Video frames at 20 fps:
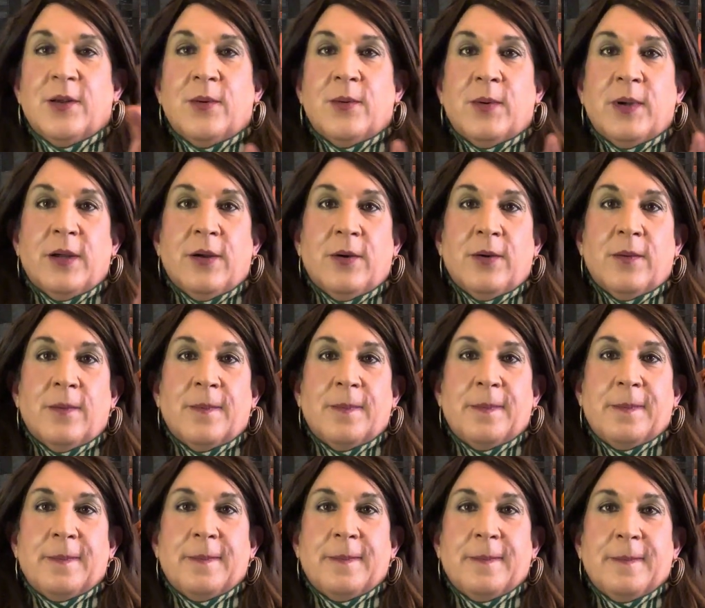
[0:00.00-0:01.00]
Well,
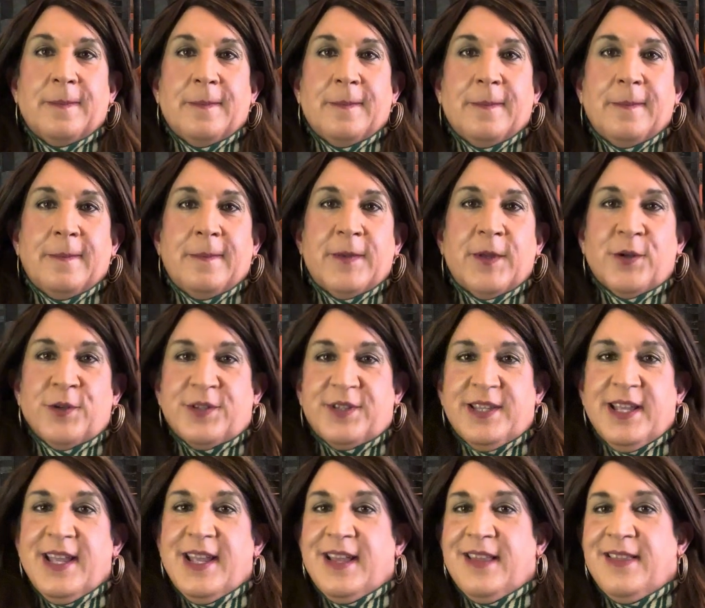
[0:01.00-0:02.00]
you're
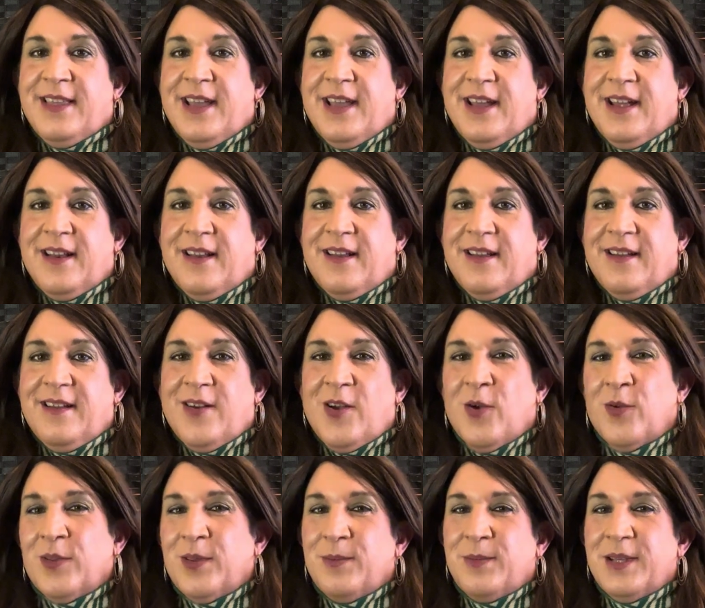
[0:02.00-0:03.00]
saying that
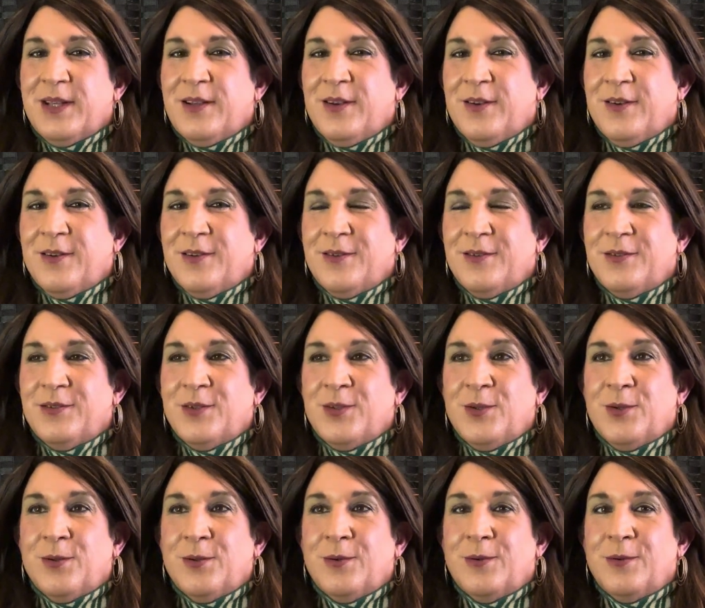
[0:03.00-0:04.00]
only because
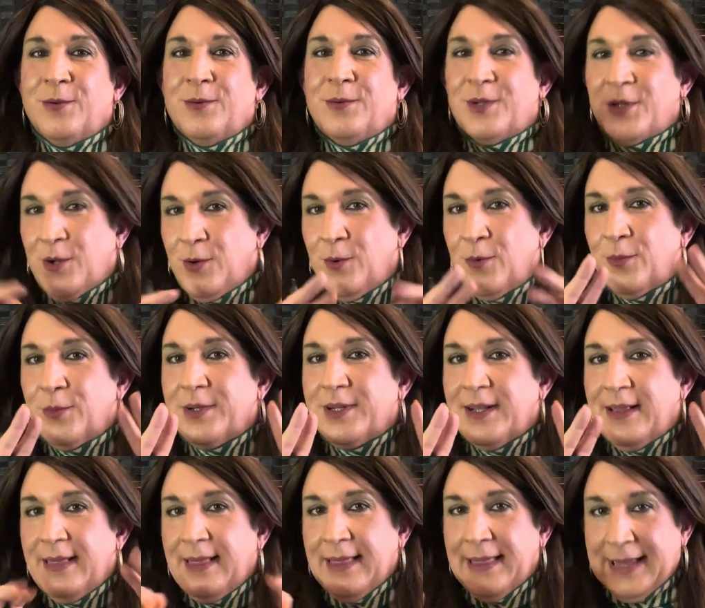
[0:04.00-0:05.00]
you don't
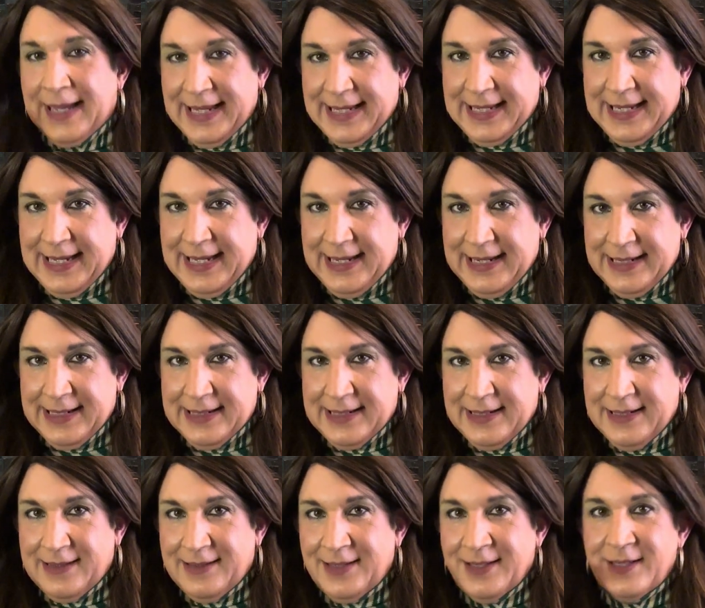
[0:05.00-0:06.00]
like it.
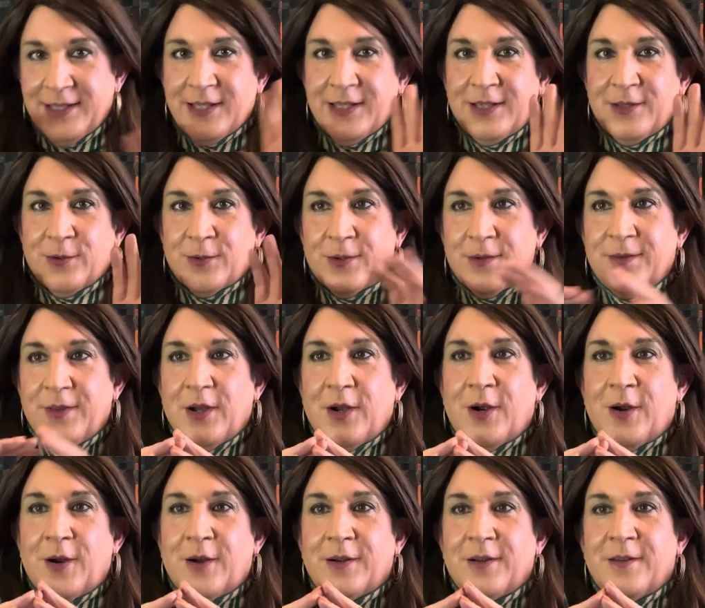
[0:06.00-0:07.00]
This is sort of the
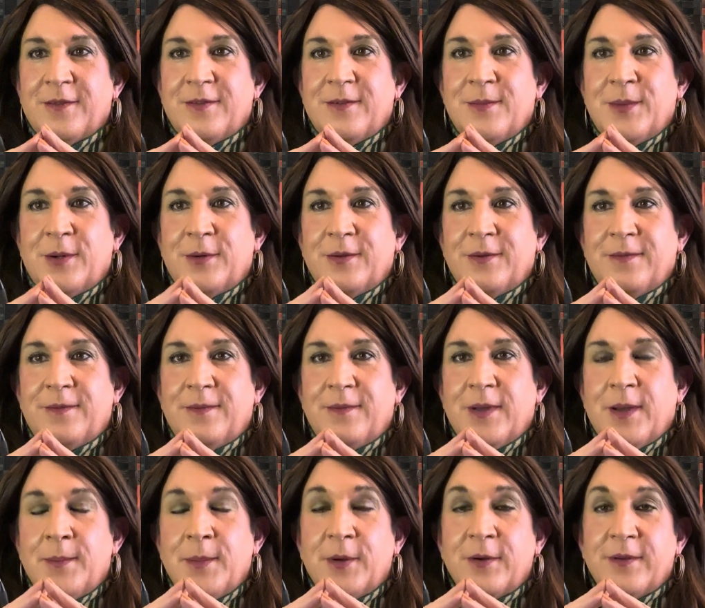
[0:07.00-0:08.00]
heart of
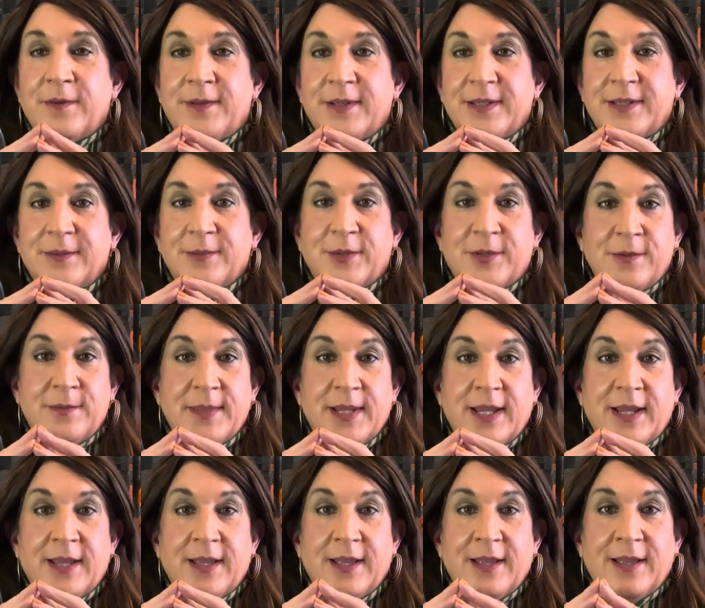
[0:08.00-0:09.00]
emotivism to me.
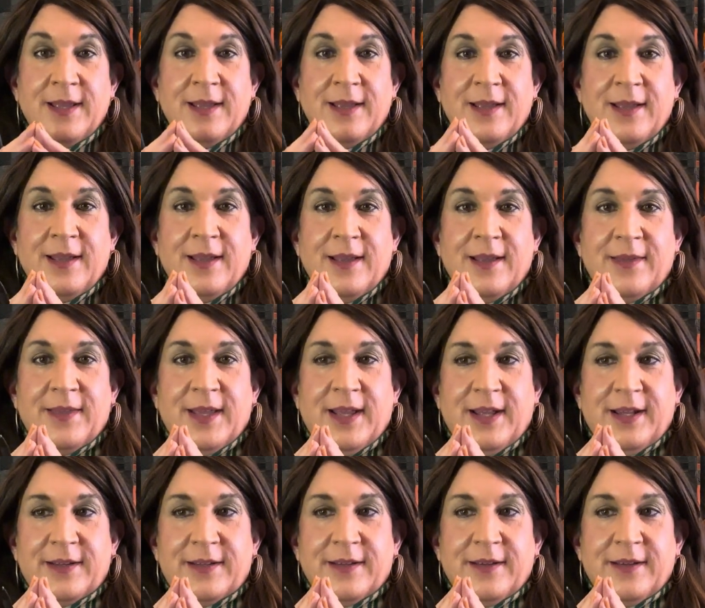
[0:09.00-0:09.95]
That,